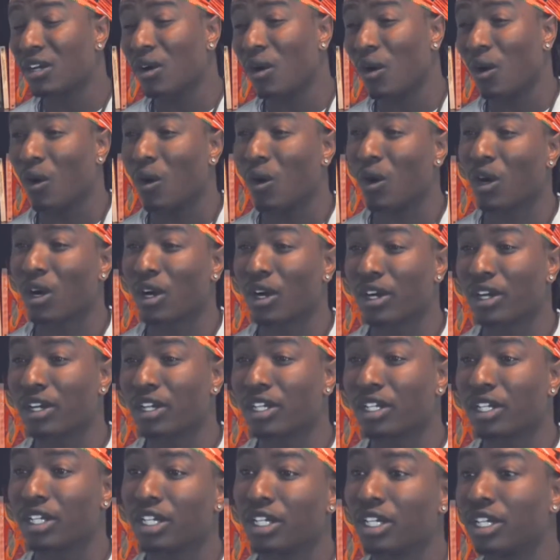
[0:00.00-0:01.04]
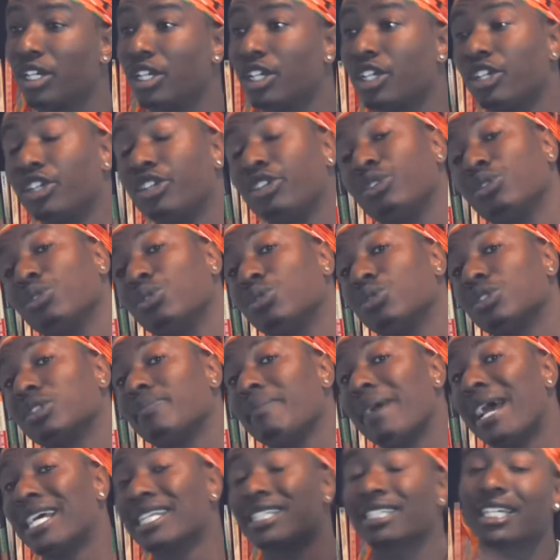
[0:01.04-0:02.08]
or use
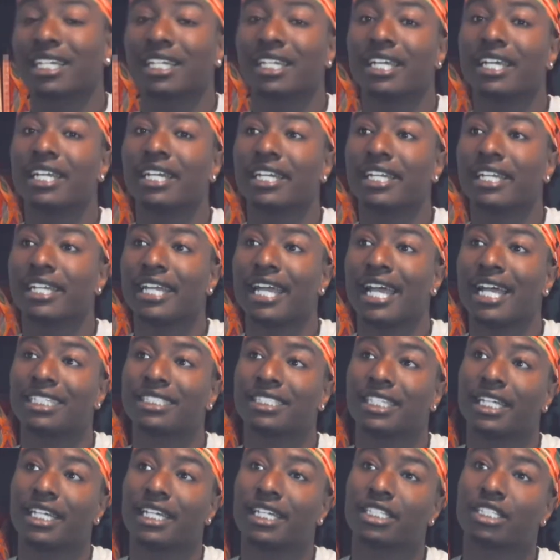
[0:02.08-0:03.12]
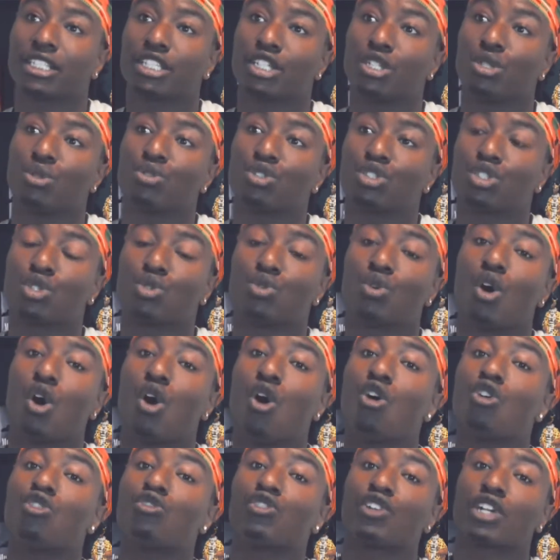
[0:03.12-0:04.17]
masculinity as an excuse to
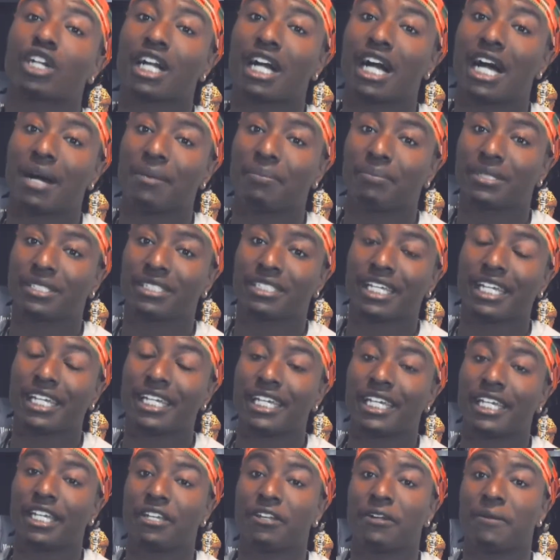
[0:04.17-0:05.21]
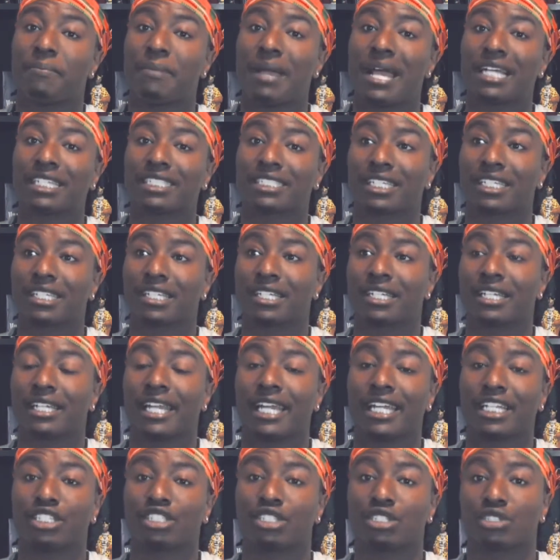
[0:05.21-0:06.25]
overcompensate in your masculine
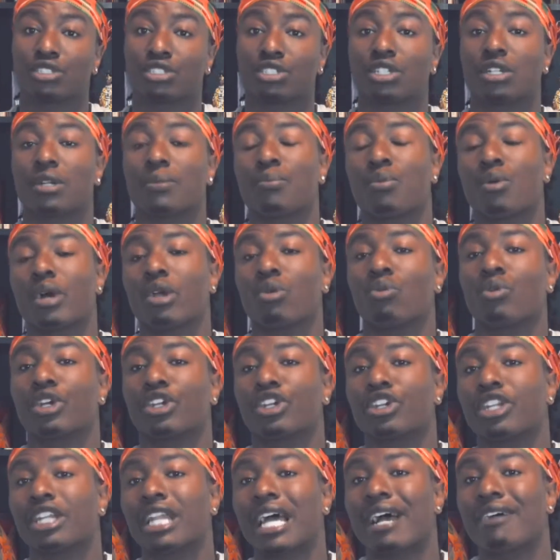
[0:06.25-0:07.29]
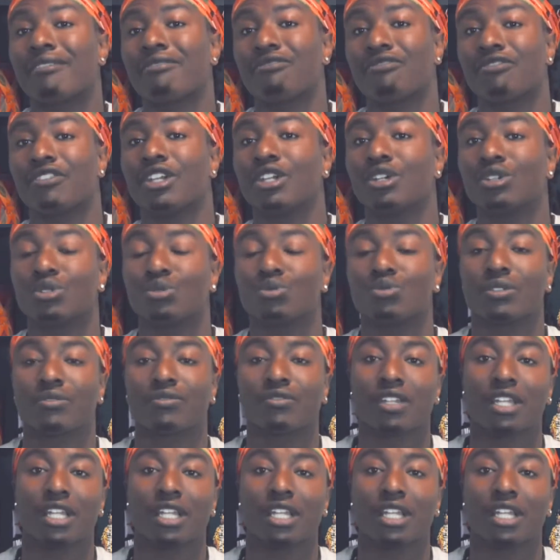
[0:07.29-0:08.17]
nature to the point where you're not filled with